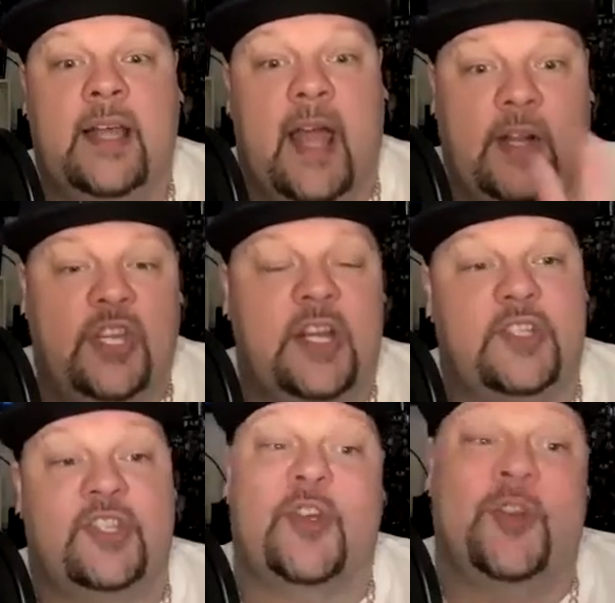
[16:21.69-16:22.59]
And she could
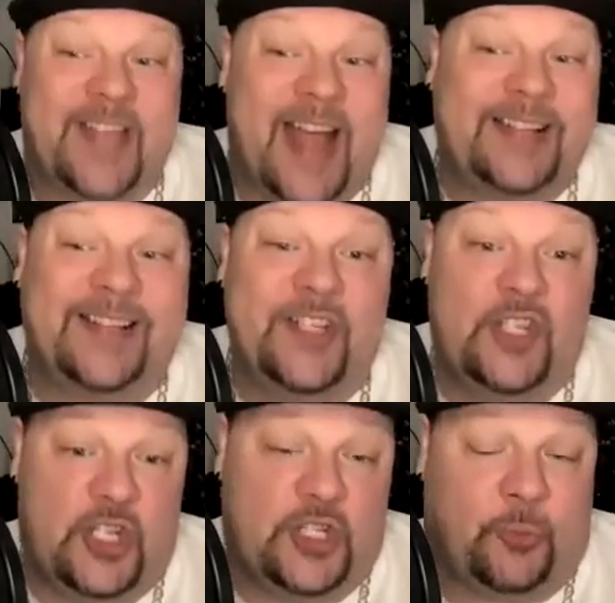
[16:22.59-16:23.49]
secure, technically,
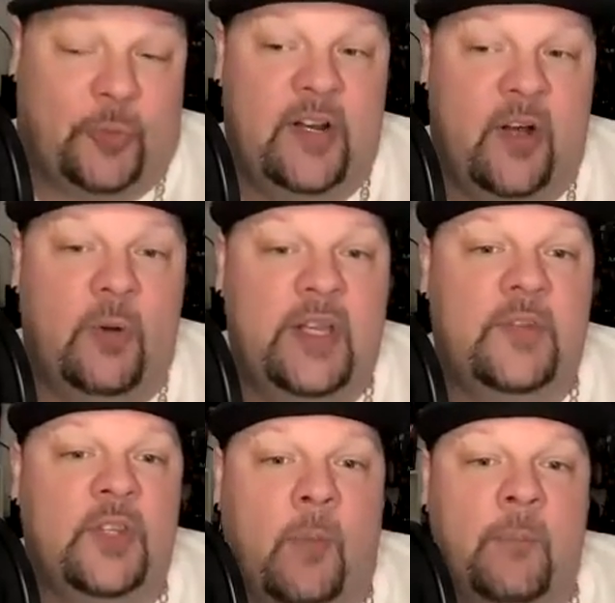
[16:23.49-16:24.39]
she's 3-0, even
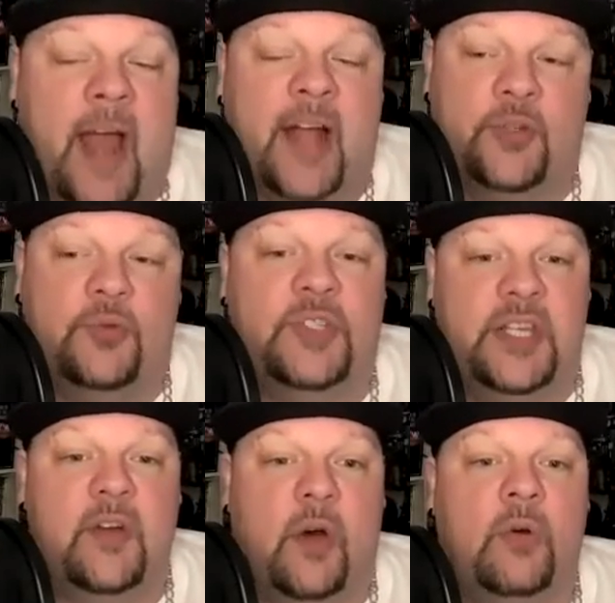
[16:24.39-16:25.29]
though bad dude
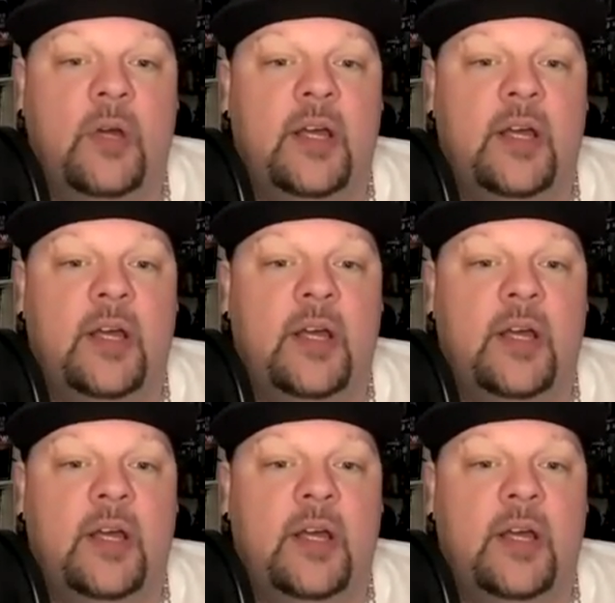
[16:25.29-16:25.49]
Tito,